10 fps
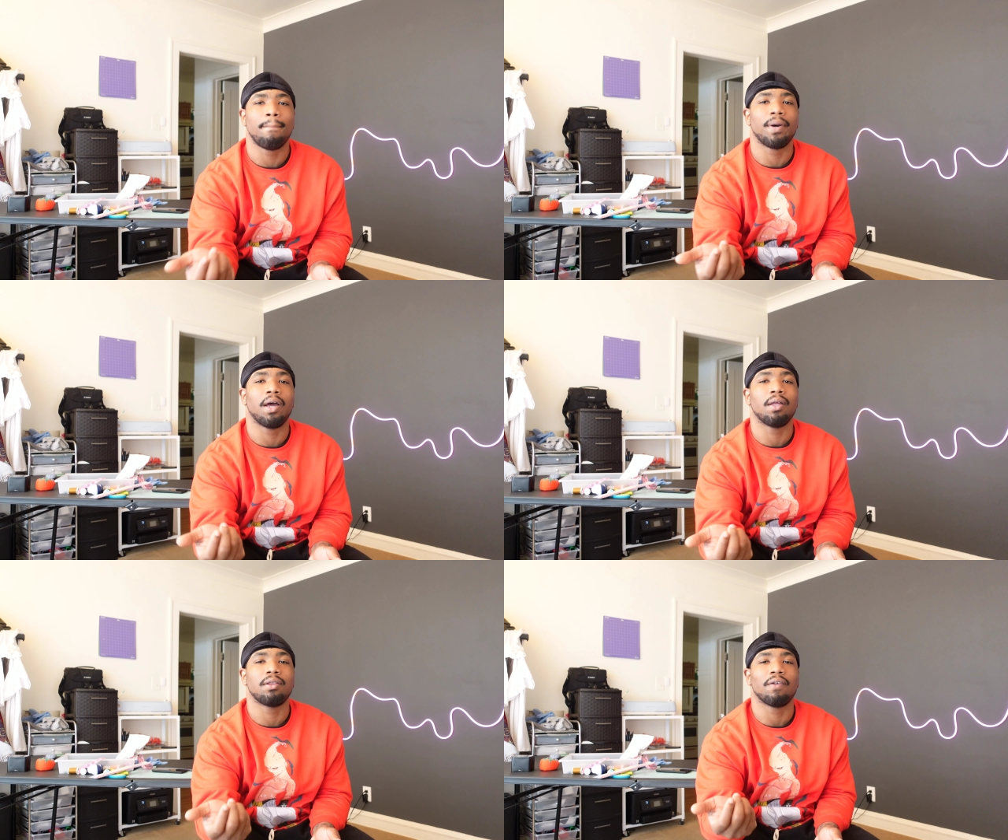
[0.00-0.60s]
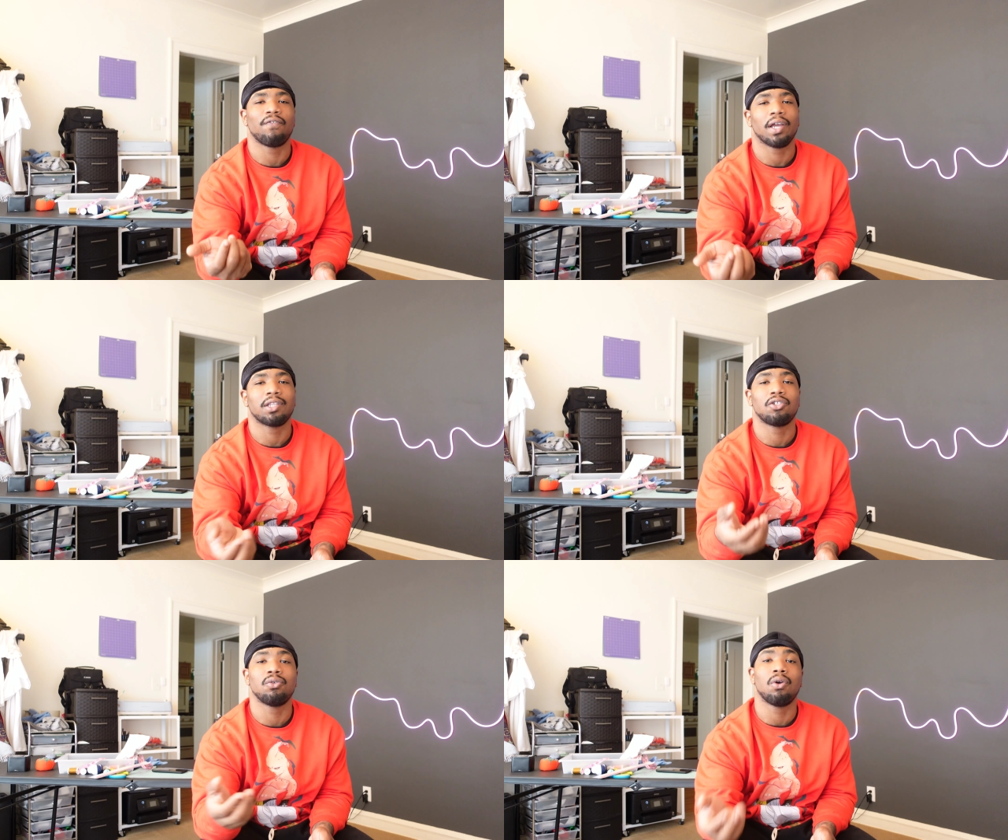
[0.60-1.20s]
But the fact
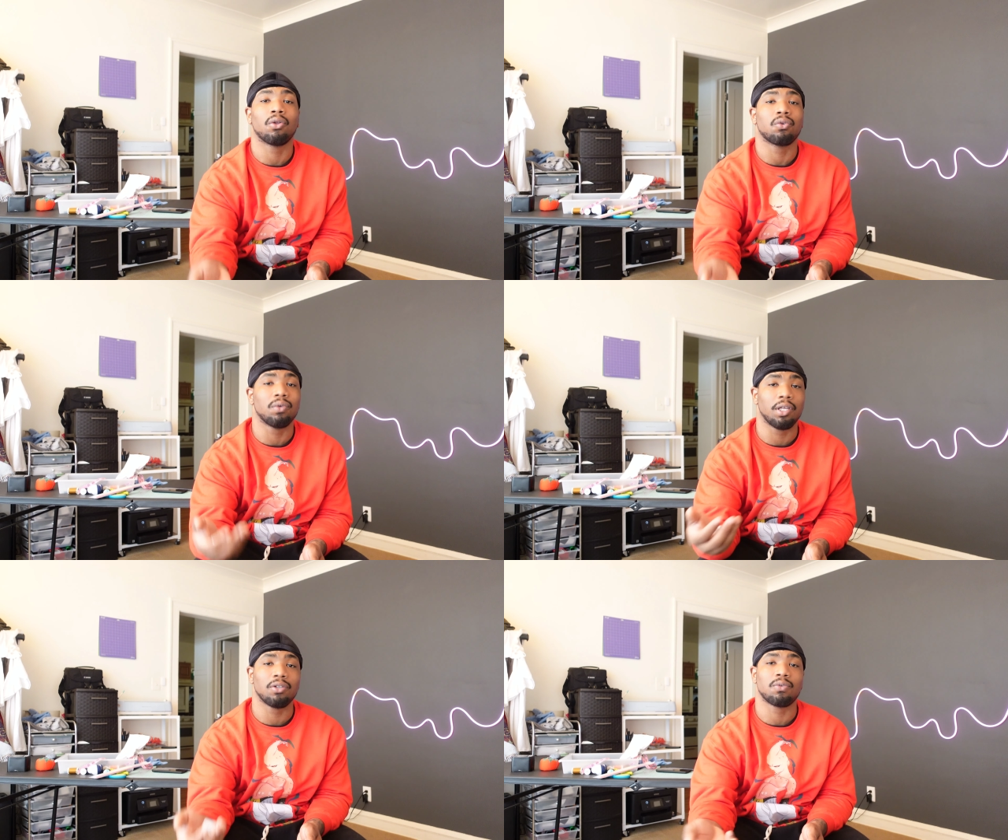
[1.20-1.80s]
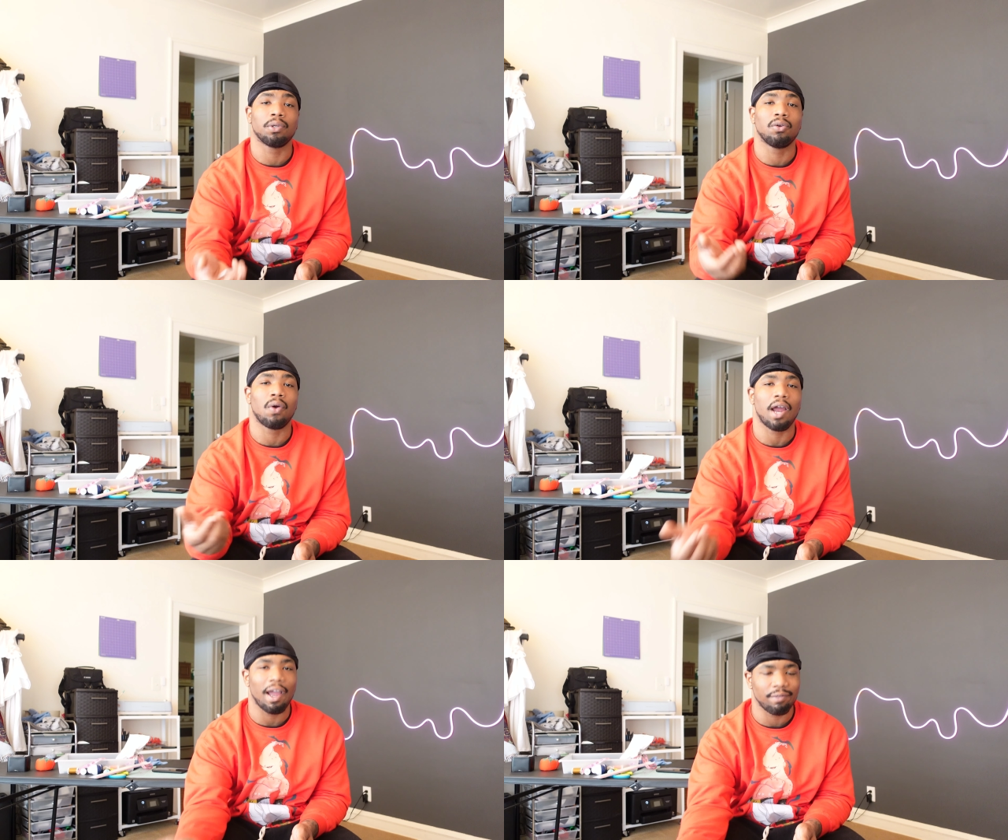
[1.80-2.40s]
that you go through needles when you
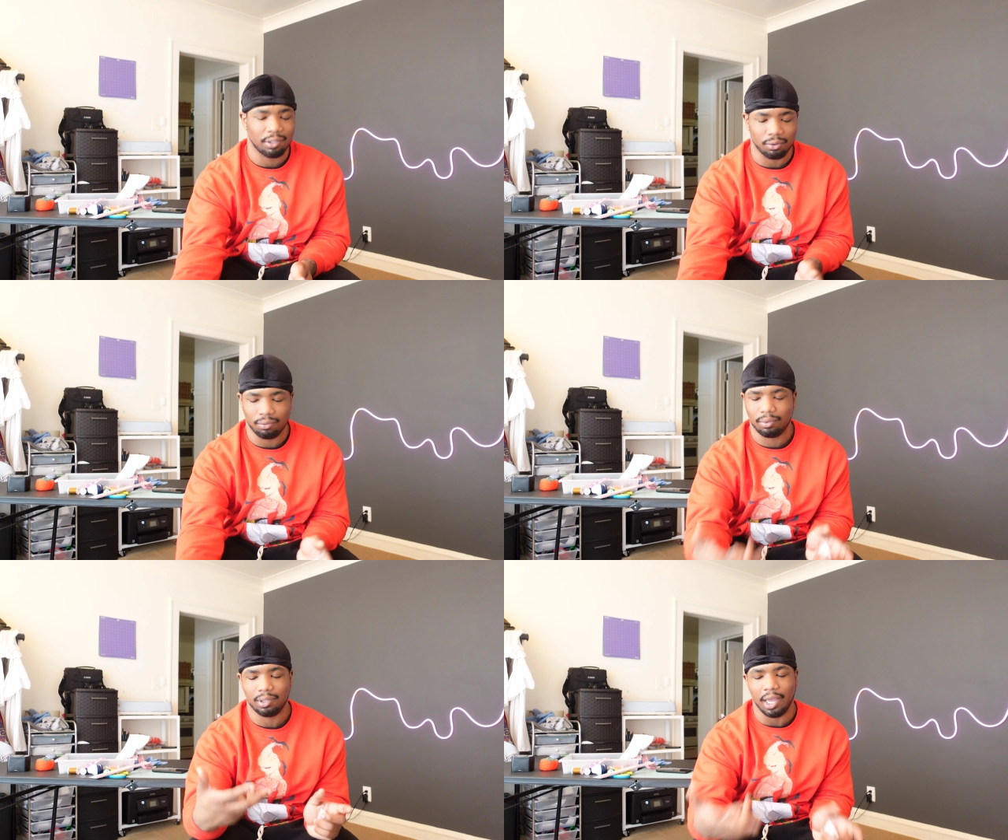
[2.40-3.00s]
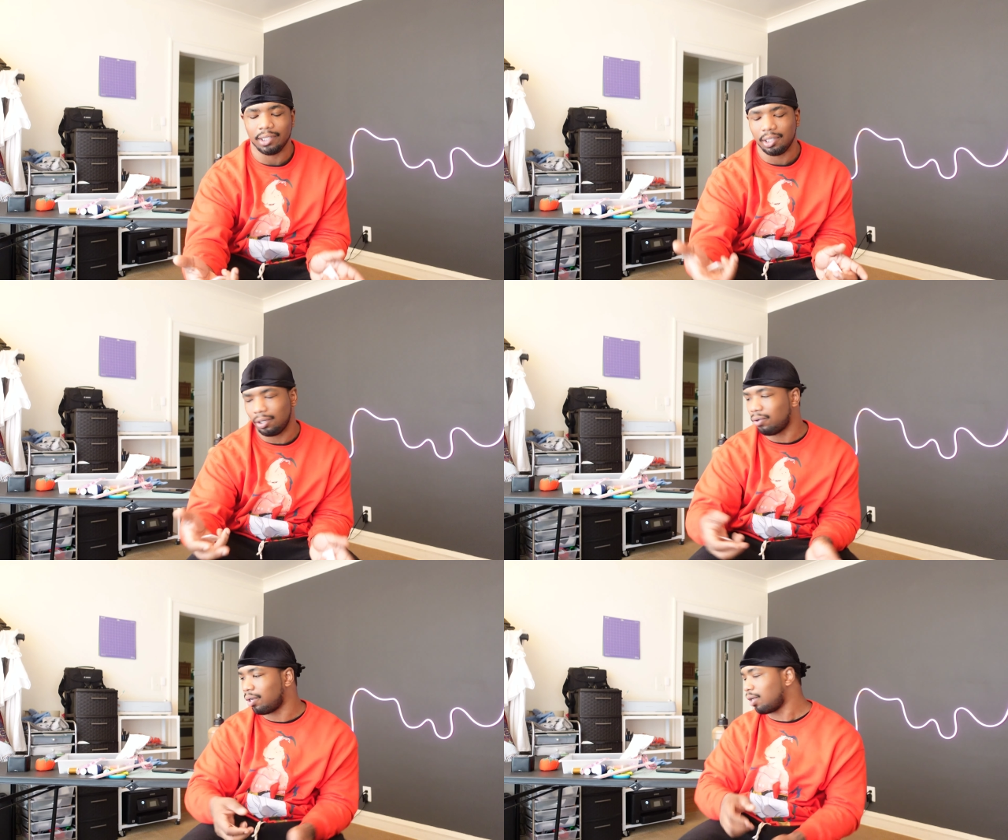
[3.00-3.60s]
don't have to, that's
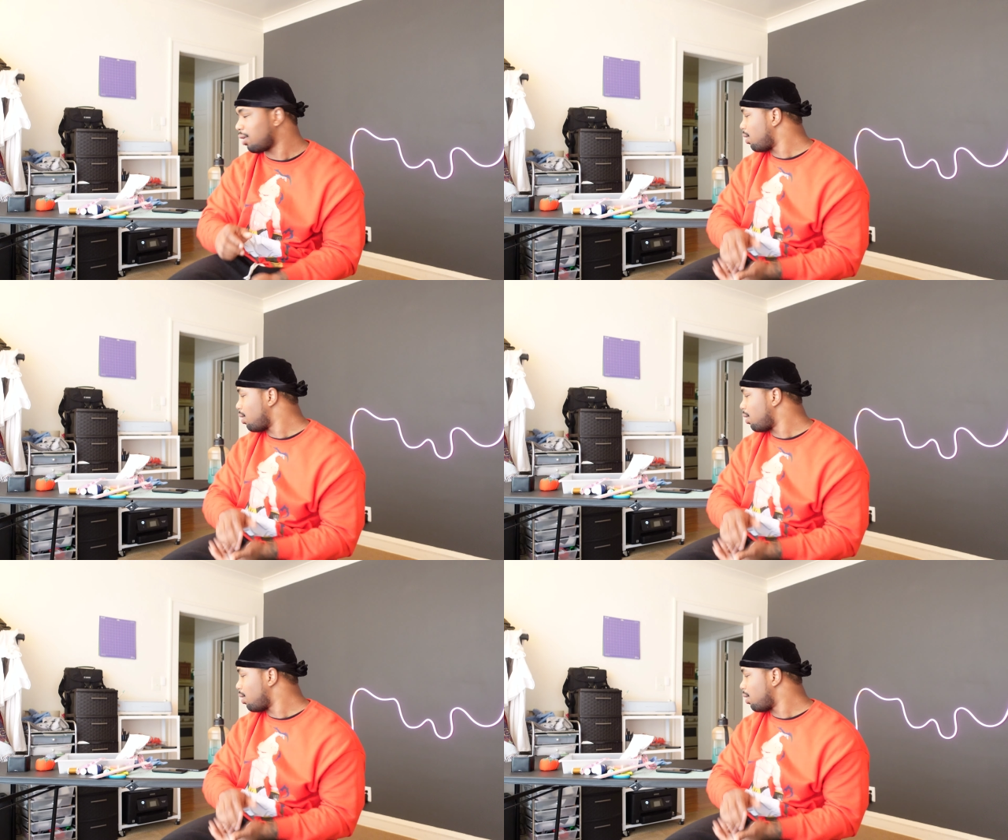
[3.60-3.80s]
annoying.